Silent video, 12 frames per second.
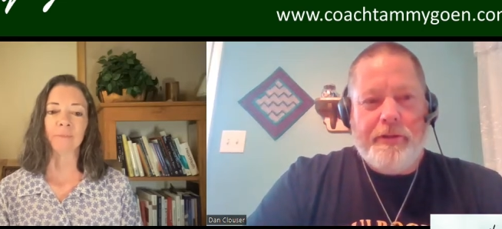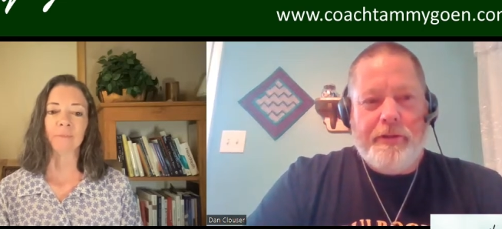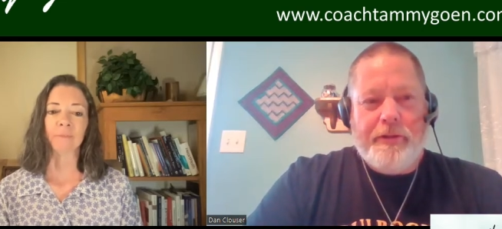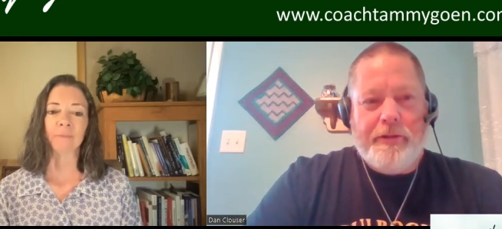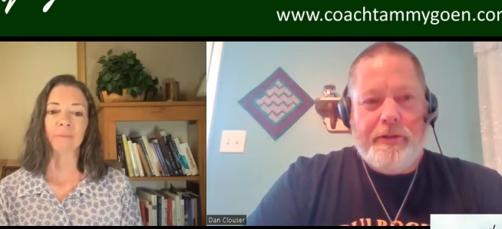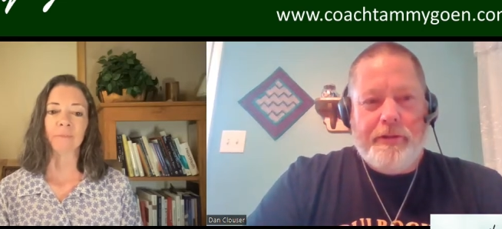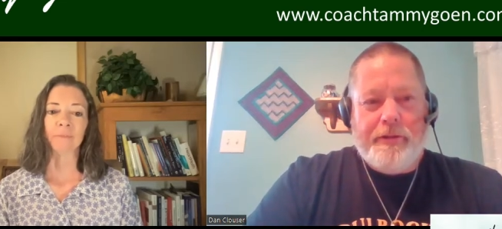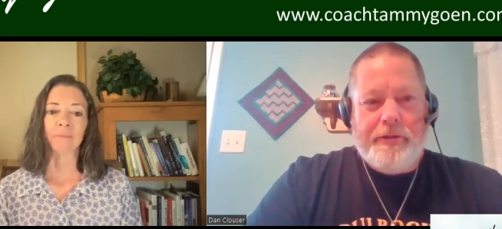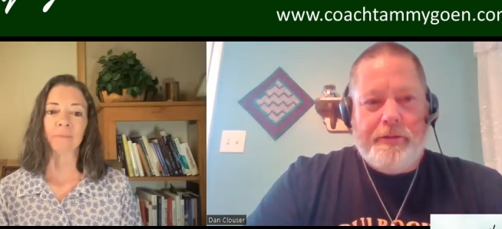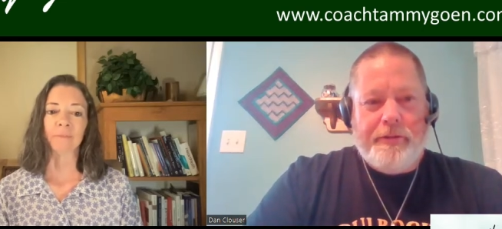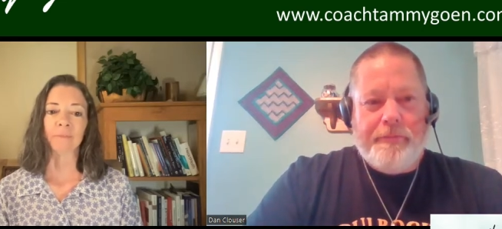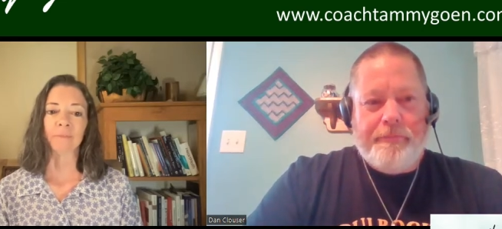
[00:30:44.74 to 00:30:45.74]

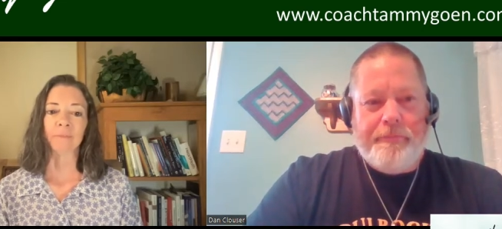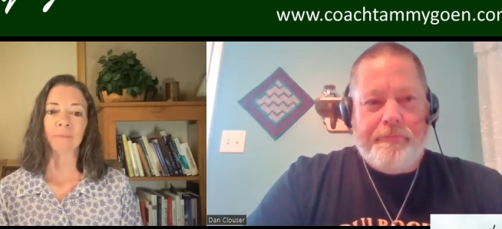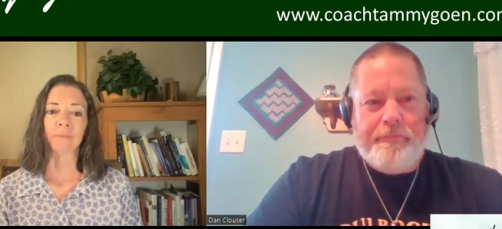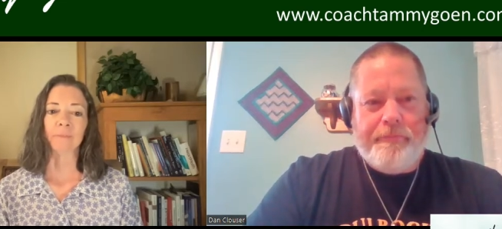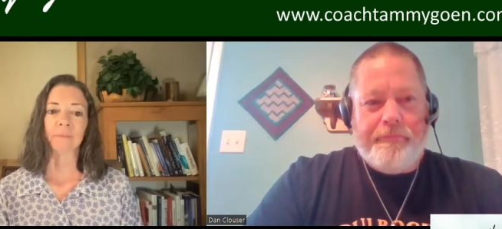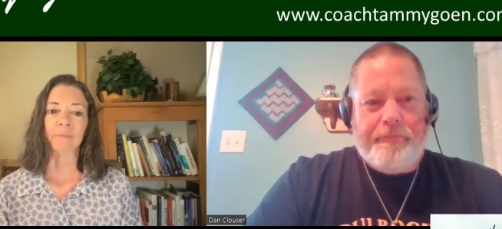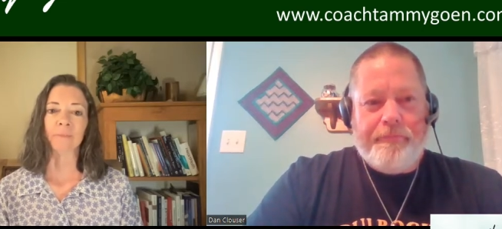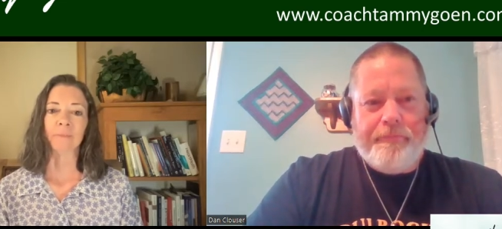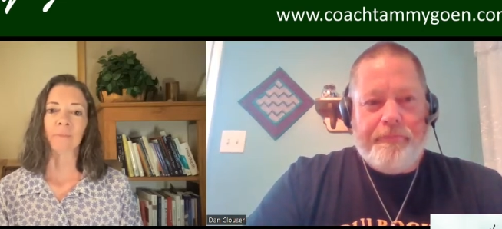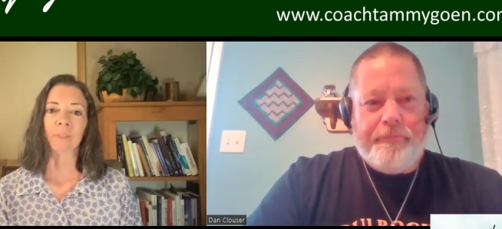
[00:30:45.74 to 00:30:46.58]
Nothing is said.